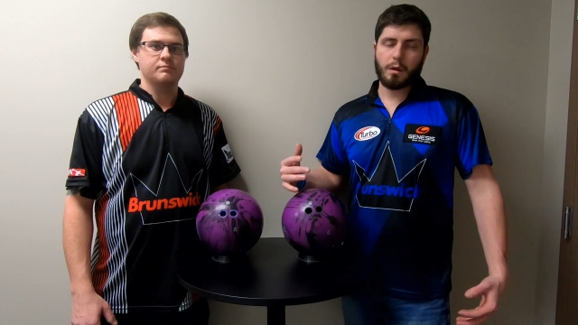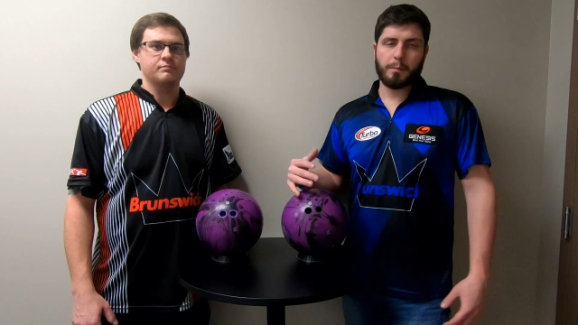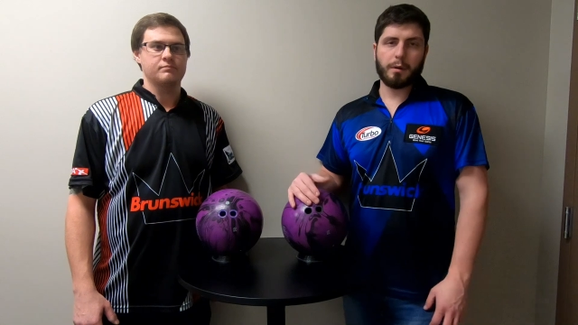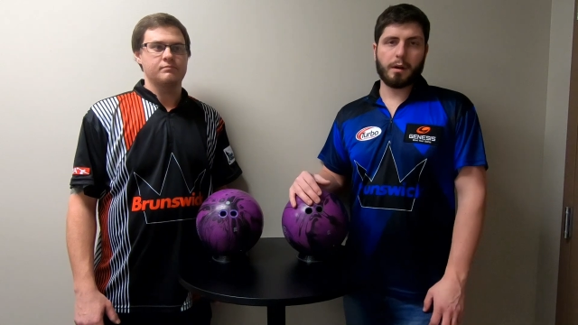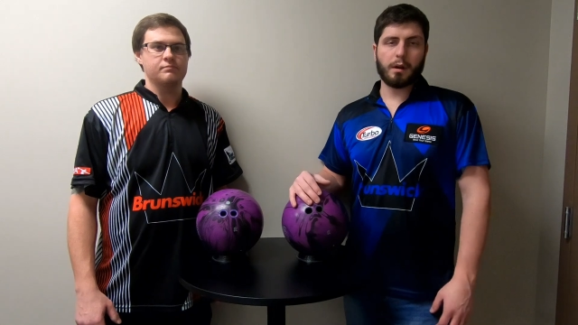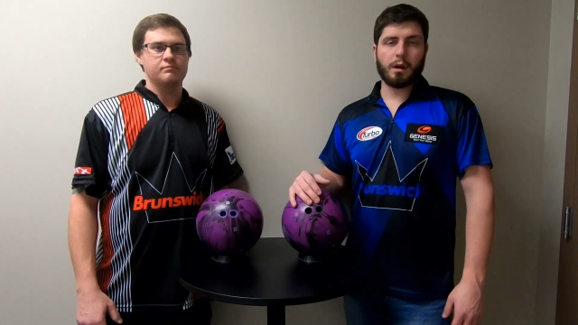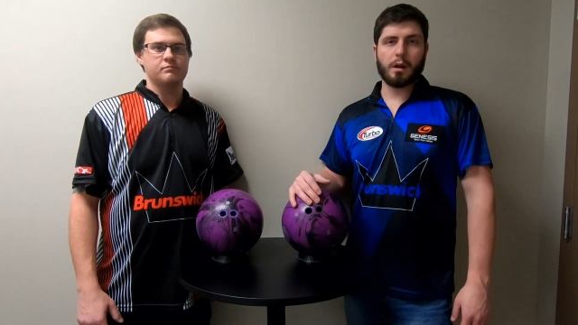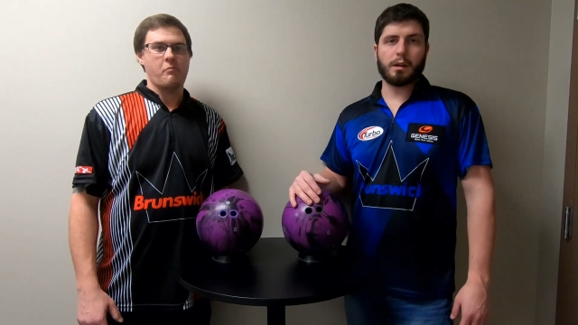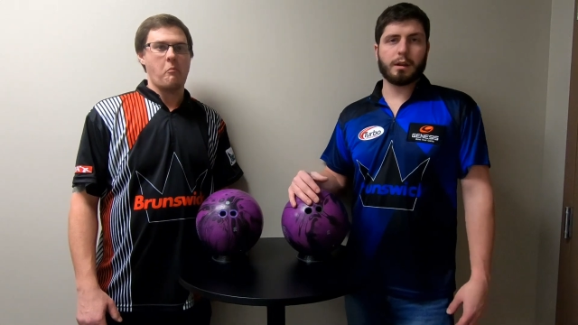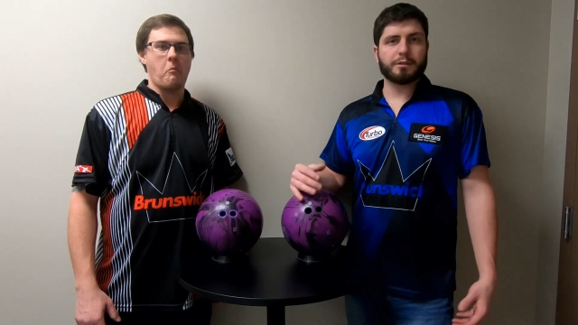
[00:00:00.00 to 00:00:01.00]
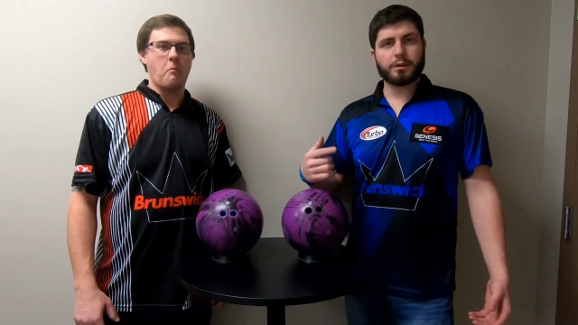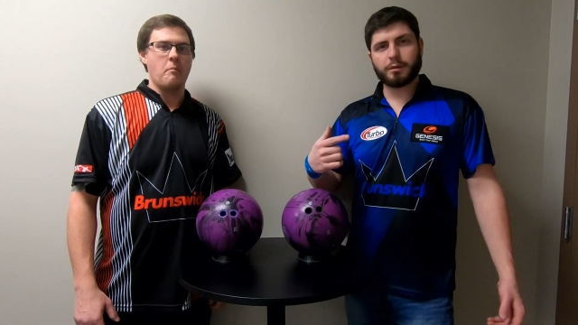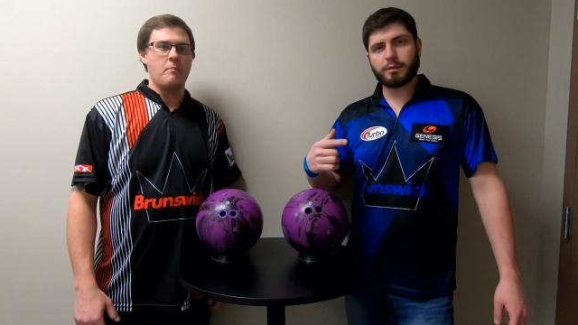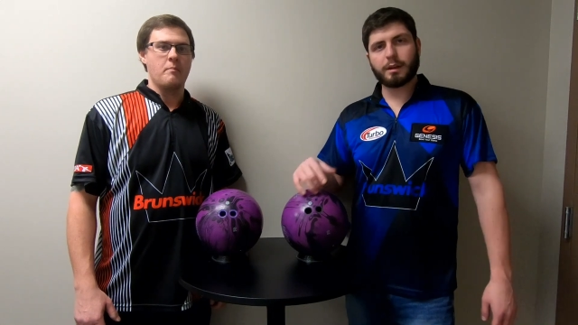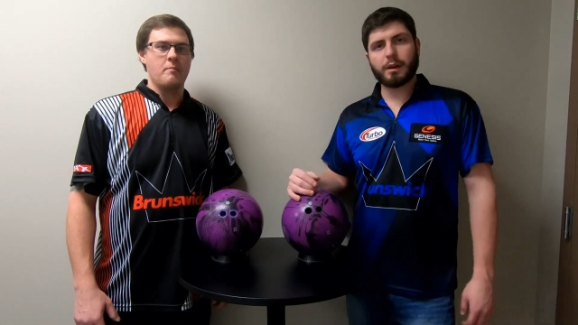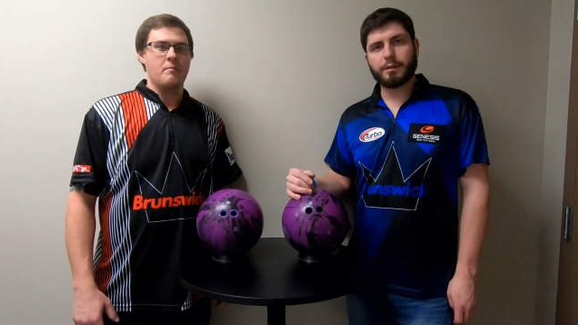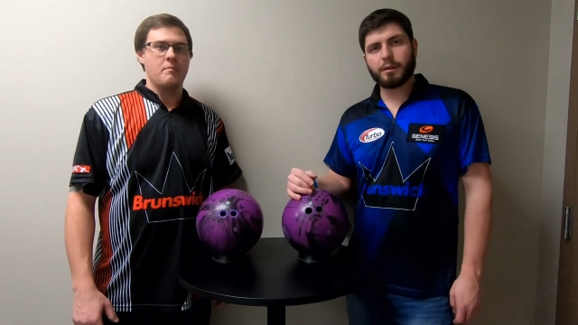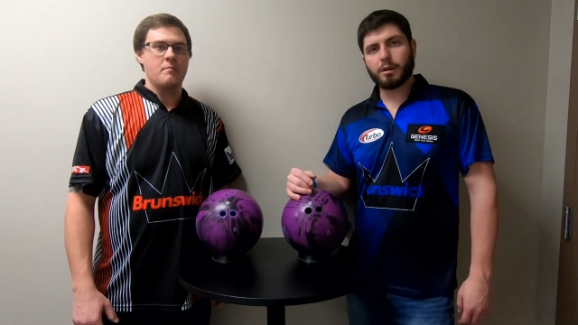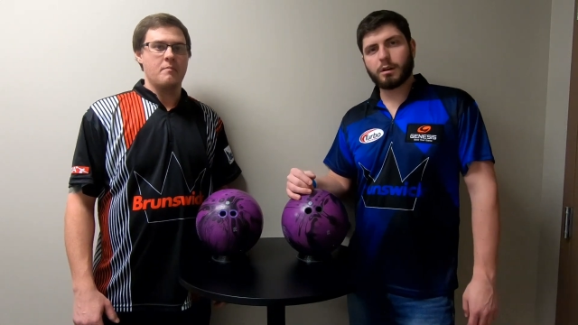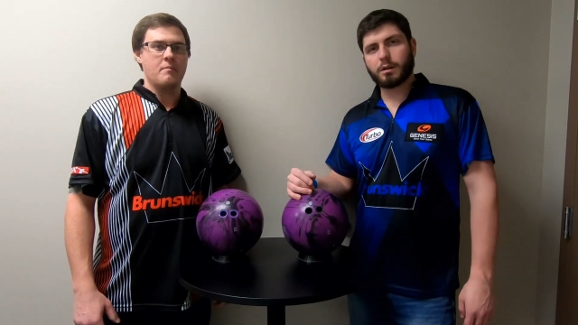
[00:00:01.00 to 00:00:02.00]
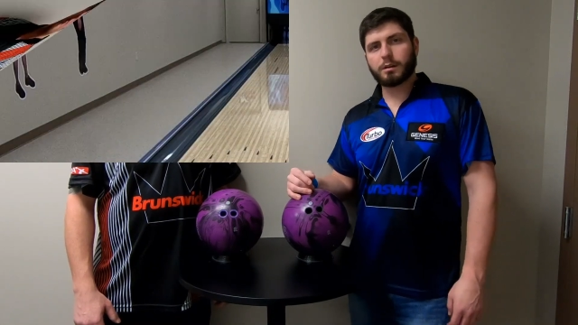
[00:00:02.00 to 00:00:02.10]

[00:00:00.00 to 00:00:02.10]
Speaker 1: But uh, let's go see how they look.